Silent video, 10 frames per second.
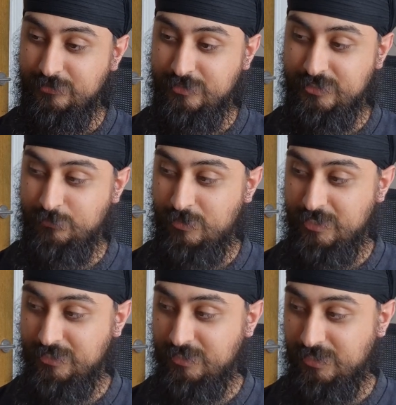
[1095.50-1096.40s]
This is
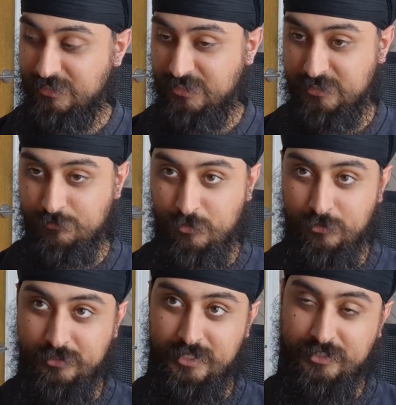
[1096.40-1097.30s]
why I guess it's
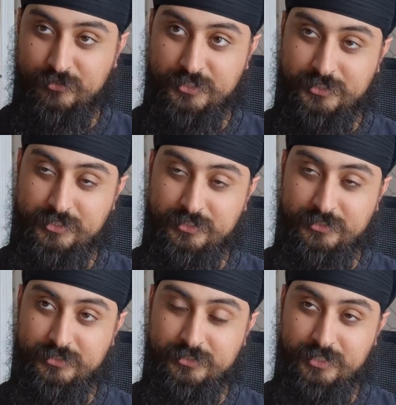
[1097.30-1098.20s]
important that
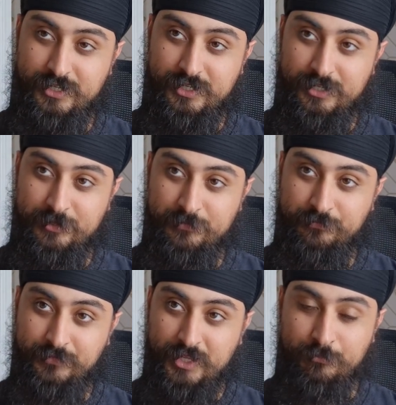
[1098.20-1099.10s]
Christians
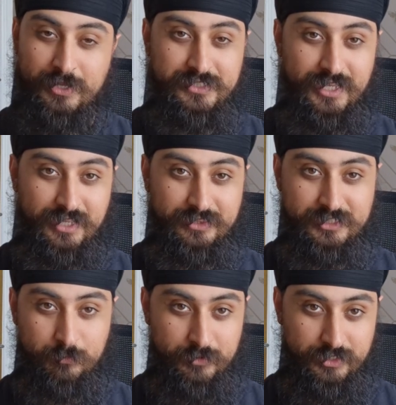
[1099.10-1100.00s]
maintain
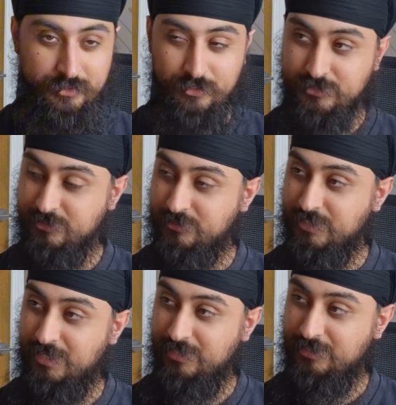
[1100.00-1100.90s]
this mythos
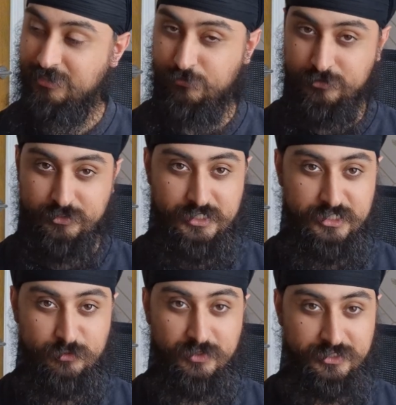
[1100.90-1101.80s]
that
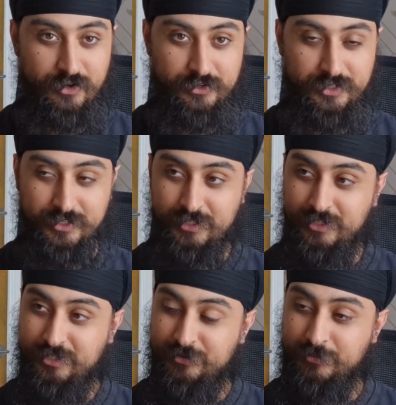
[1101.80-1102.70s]
Jesus was God,
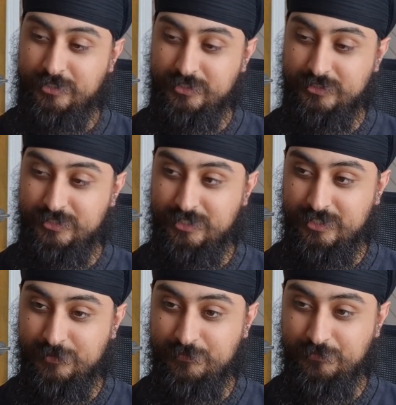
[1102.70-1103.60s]
because
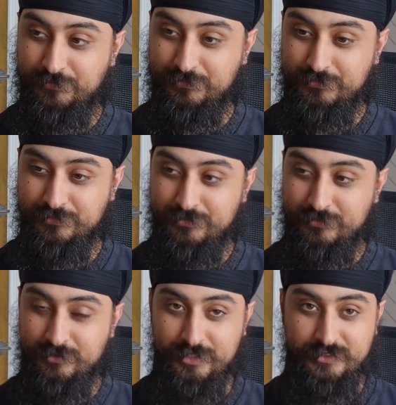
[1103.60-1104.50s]
there
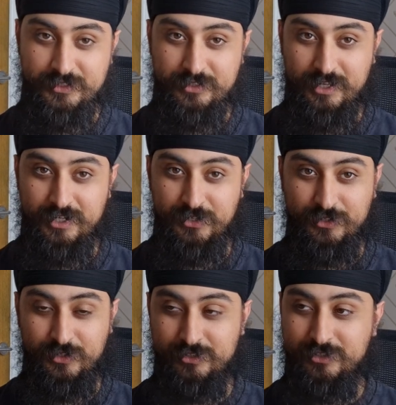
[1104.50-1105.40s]
seems like
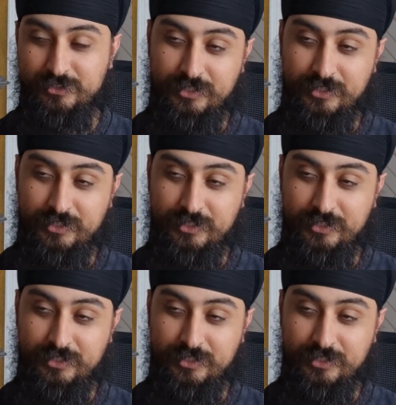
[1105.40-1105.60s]
not got.